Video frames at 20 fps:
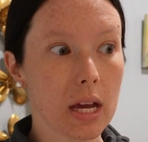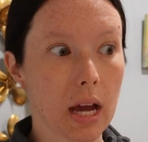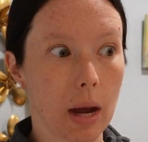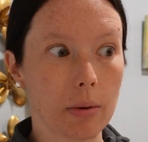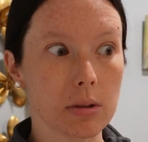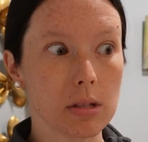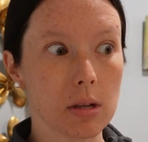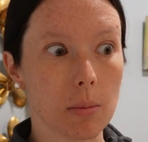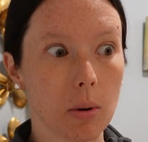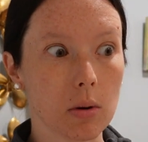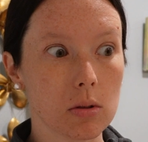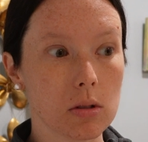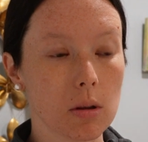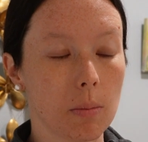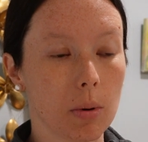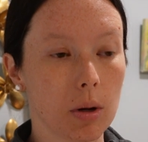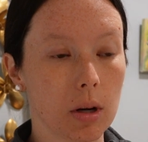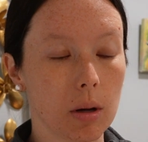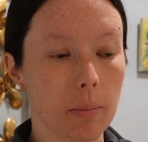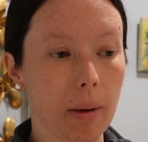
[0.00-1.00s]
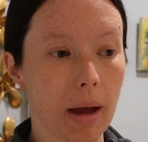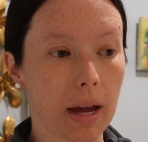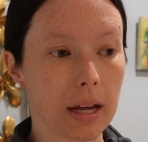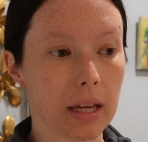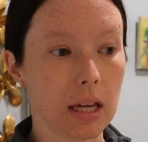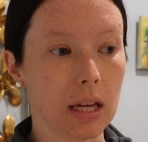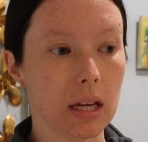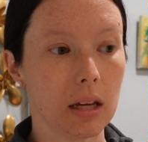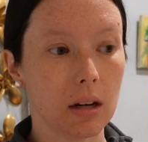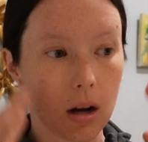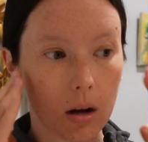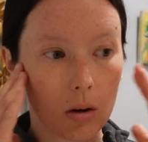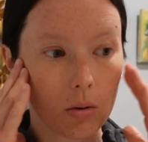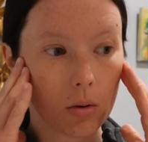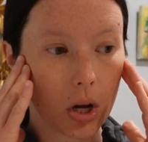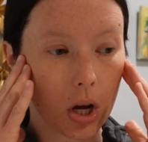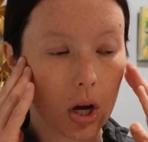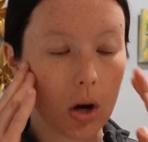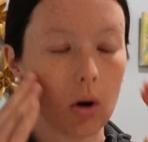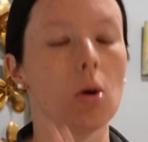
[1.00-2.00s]
I was supposed to put it back in, oh
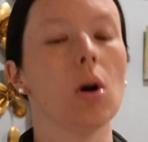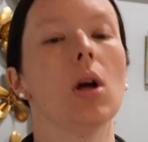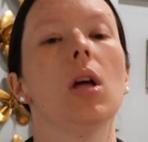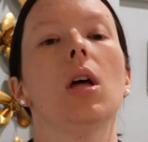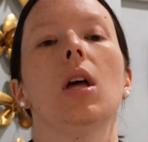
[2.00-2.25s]
no.